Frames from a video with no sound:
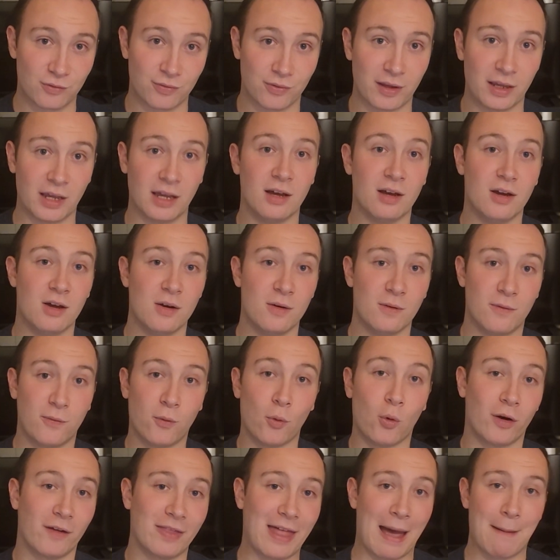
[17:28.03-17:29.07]
fee
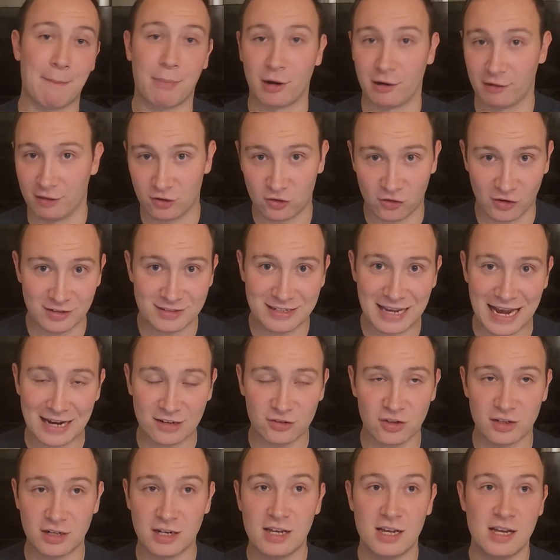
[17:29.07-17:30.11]
for that part of the
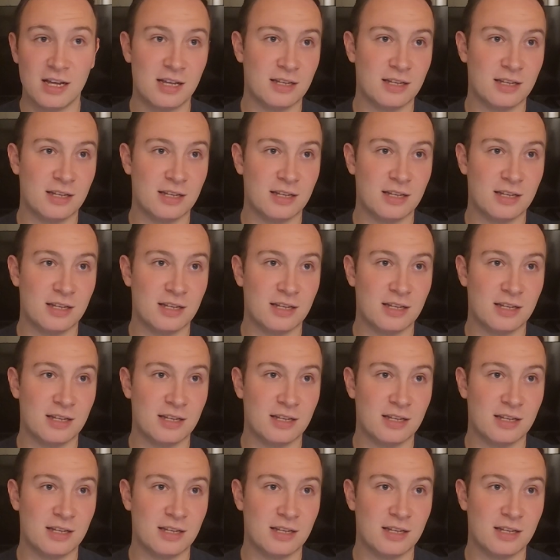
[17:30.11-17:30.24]
transaction.